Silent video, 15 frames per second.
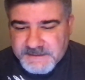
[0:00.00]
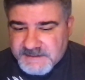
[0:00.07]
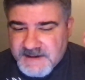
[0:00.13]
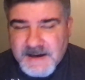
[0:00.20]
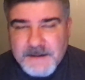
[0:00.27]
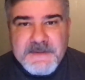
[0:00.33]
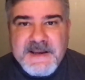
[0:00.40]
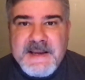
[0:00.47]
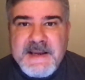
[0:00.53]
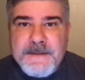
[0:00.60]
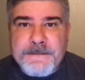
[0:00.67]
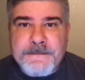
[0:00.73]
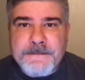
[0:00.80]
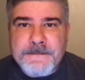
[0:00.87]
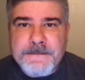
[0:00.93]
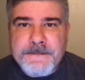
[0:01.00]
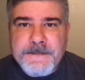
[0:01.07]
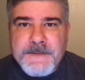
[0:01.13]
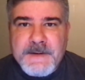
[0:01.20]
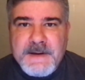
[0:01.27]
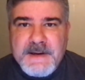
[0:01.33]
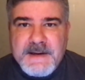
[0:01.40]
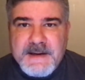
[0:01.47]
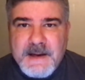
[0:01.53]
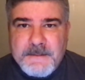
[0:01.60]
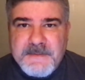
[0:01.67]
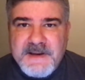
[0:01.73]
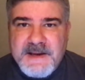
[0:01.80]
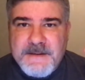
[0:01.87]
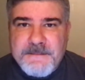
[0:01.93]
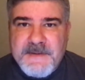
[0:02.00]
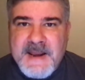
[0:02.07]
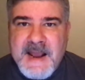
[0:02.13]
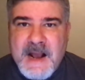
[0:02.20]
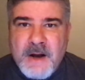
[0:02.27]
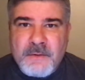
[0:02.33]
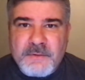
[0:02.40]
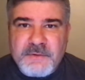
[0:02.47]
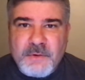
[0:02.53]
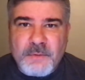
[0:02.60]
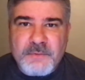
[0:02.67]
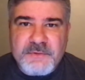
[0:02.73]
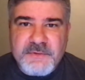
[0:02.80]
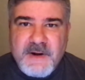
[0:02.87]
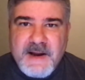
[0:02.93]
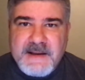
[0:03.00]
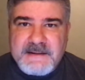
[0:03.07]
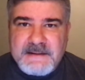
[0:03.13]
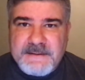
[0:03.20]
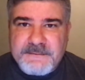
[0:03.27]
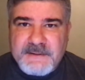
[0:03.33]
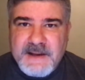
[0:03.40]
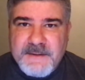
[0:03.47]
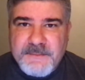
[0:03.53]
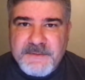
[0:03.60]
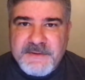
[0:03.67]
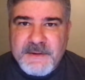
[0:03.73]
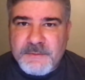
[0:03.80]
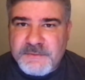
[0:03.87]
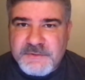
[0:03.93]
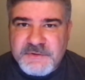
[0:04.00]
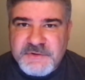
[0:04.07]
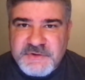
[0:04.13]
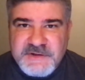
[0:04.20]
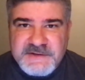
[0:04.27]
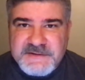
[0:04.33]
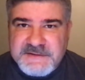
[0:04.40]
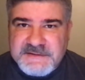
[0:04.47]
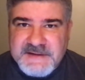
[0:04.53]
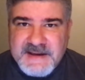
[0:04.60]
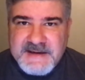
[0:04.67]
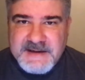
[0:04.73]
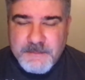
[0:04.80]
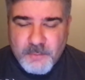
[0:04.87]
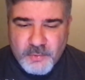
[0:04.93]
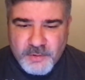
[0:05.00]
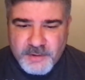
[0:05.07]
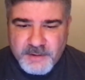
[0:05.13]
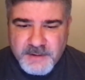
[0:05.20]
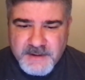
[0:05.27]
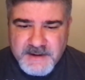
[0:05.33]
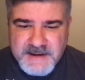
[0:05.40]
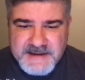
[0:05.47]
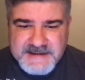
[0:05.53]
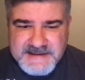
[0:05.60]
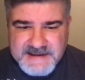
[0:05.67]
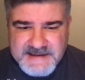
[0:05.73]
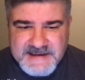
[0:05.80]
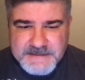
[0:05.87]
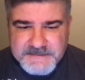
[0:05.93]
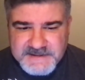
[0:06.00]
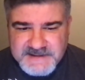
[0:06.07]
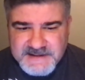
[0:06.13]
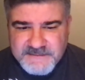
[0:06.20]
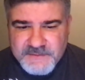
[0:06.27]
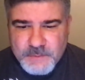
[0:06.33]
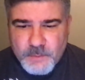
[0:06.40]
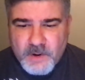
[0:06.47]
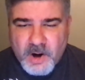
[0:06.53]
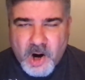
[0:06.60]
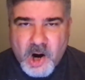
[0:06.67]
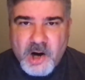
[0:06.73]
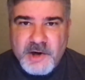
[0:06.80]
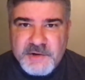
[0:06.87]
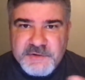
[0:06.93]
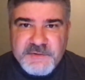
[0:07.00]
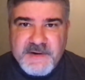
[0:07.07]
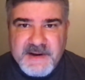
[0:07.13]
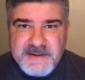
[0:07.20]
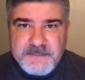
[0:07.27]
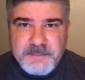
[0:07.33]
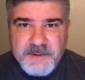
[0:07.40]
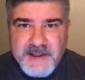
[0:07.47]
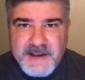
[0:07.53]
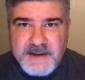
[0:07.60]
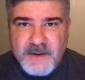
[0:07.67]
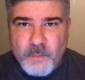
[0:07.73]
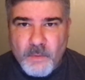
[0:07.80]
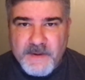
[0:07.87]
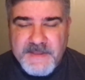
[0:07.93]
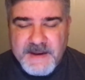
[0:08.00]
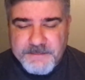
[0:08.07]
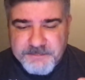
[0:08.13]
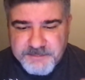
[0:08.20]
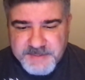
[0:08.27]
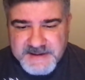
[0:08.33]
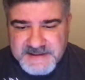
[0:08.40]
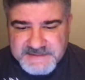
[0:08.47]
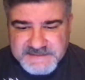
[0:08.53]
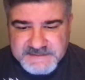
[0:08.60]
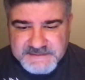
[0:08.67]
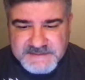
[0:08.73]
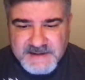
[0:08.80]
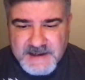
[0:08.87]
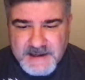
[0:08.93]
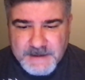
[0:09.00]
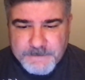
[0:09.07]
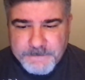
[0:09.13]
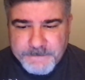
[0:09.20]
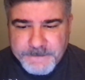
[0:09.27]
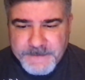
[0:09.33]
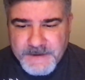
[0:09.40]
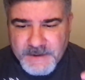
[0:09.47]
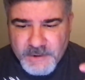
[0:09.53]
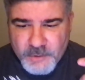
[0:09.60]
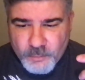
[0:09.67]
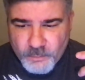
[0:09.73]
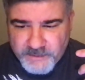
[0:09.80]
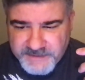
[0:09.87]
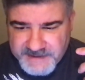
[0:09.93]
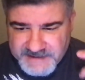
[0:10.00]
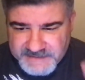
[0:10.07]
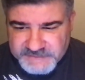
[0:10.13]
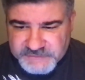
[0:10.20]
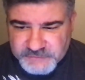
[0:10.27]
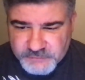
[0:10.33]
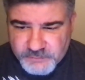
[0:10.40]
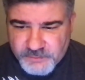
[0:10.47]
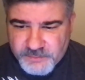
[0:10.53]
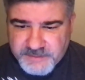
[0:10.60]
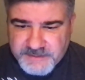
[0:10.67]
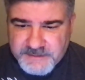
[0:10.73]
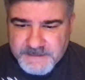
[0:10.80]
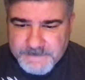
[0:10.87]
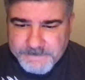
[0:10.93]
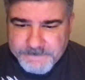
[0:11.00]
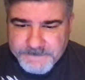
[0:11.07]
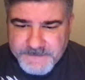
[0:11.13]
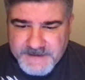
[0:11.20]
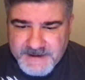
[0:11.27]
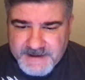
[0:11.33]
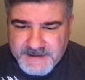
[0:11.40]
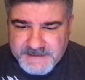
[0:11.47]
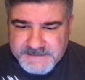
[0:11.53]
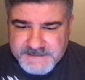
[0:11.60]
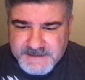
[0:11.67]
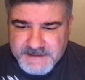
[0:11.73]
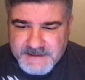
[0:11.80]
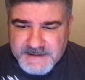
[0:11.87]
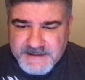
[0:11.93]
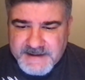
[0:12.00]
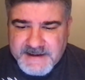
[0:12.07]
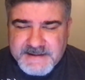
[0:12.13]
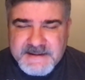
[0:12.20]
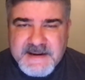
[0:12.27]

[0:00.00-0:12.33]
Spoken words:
So come to him. Come to him now. Don't try and live life without Jesus anymore. Get him to give you a heart transplant, one that beats in time with his truth. And